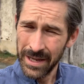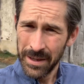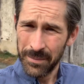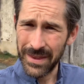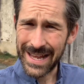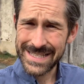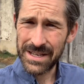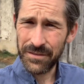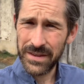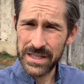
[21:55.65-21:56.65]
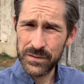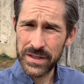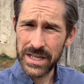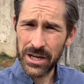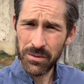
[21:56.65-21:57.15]
But that's it for this
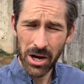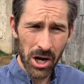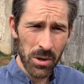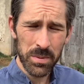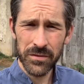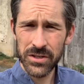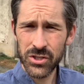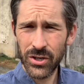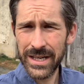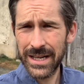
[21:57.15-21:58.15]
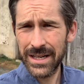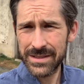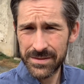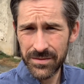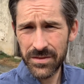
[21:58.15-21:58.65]
video. I hope you've enjoyed it.
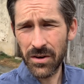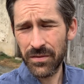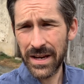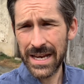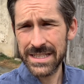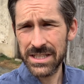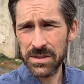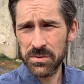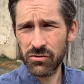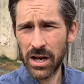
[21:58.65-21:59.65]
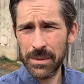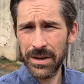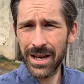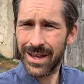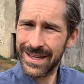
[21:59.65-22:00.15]
Don't forget to subscribe
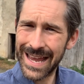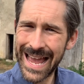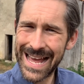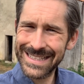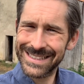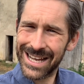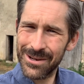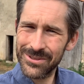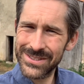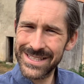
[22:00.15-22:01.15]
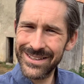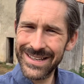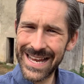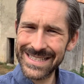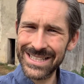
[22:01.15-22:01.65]
and like, and I will see you
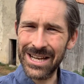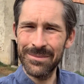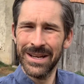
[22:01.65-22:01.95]
next time.